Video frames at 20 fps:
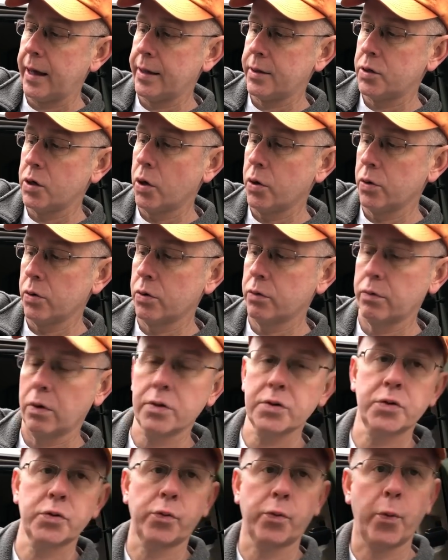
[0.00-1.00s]
and total
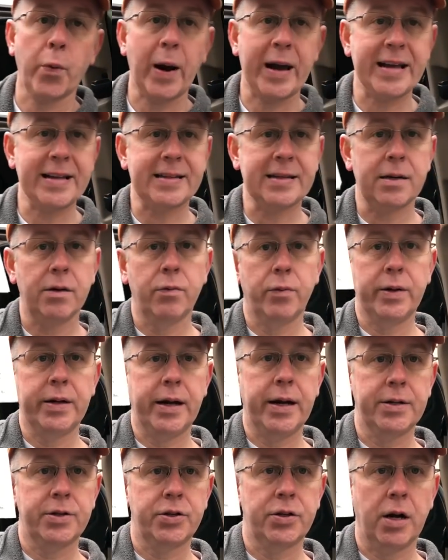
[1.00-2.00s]
gross weight when
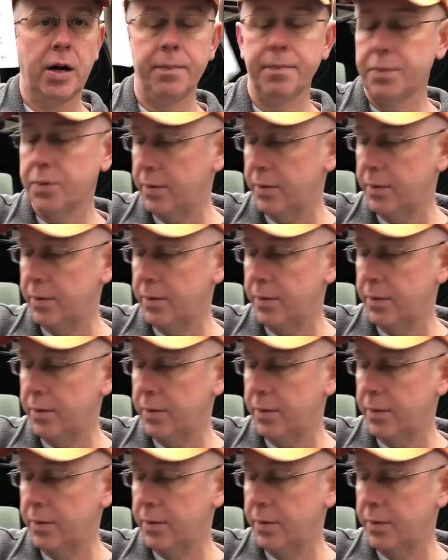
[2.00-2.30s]
hitched up.